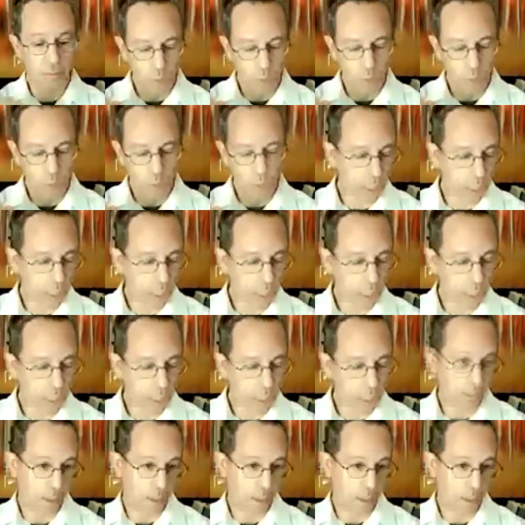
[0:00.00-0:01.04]
I can't
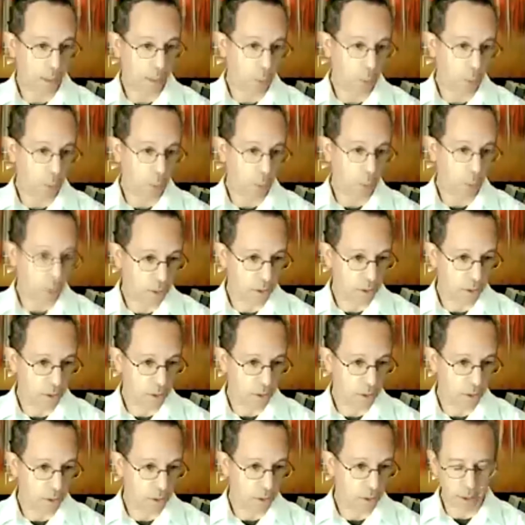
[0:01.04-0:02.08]
work
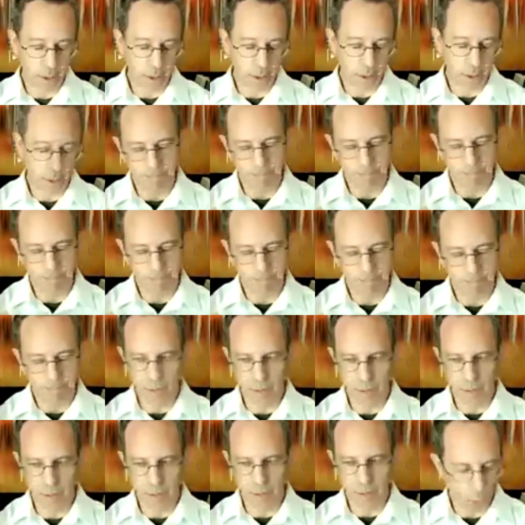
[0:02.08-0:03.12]
one-on-one with the patient
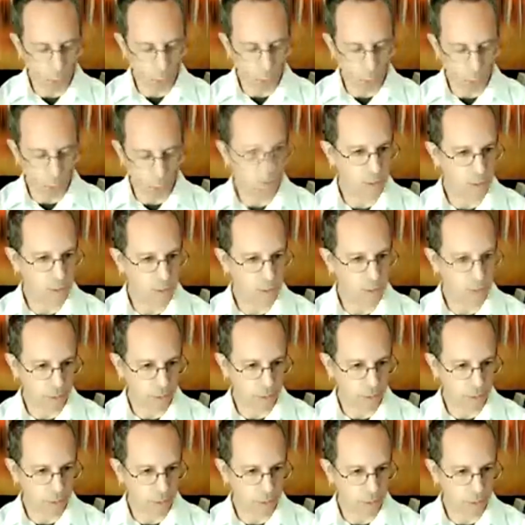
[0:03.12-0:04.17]
and expect them to be
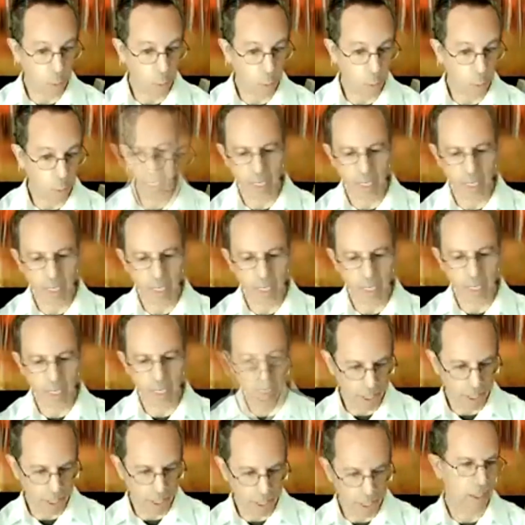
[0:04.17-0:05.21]
healthy. There's no
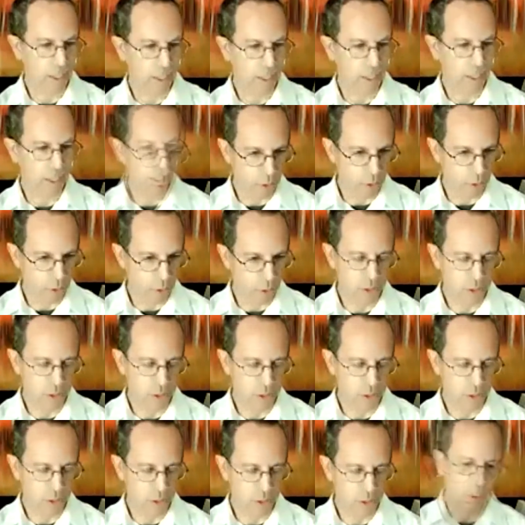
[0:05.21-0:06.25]
magic pill for
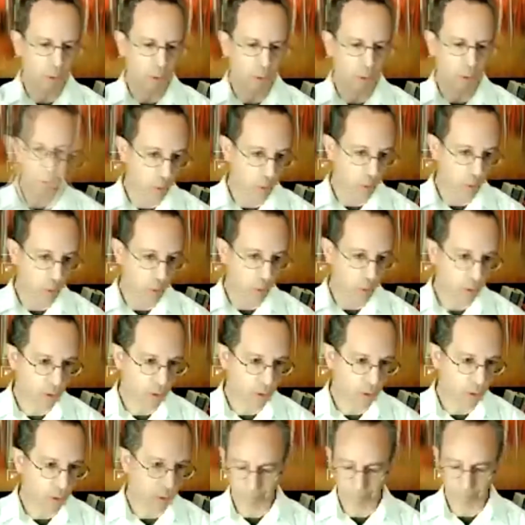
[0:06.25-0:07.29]
morbid obesity
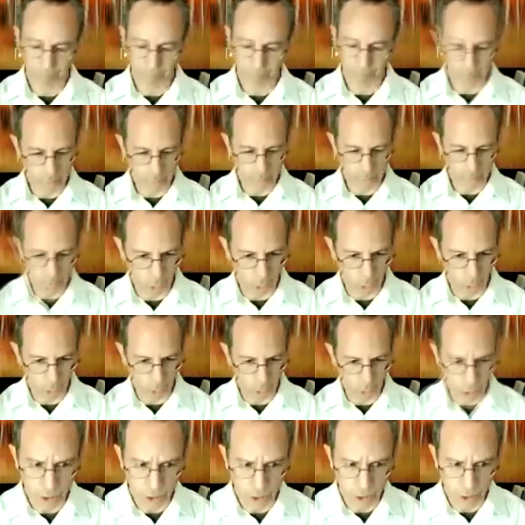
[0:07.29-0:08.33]
because you're
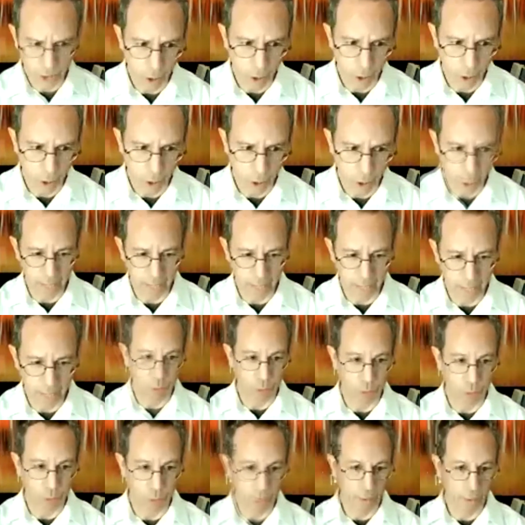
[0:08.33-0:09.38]
dealing with underlying
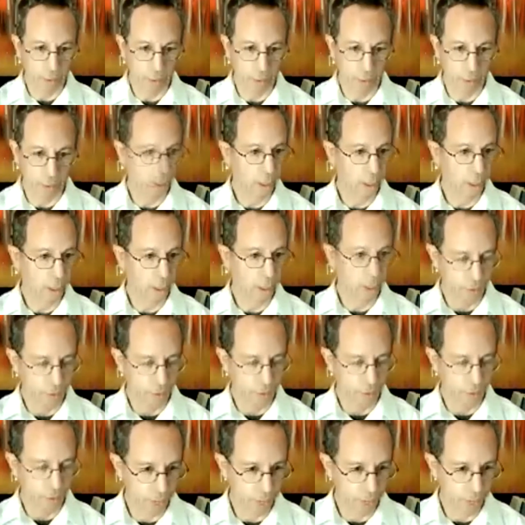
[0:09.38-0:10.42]
issues. You're
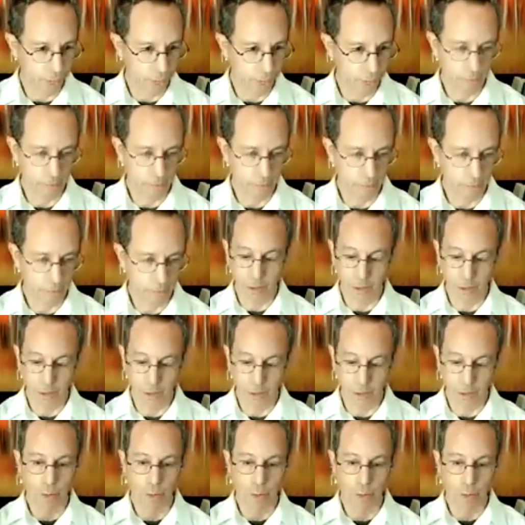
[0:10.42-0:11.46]
dealing with years of
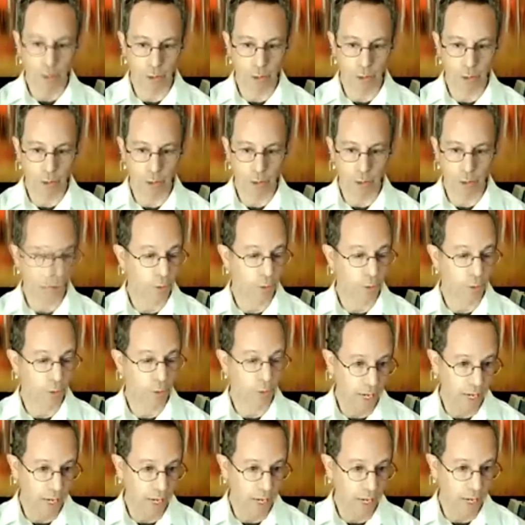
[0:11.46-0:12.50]
shame. You're dealing
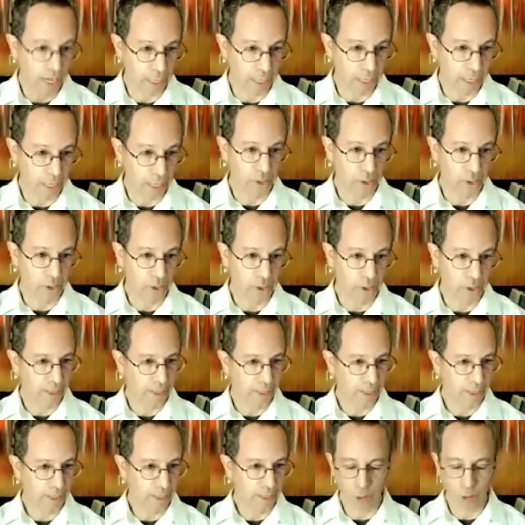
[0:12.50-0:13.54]
with years of
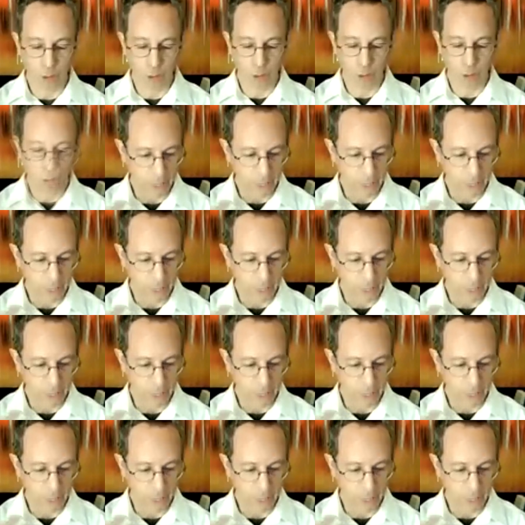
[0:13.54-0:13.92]
habits.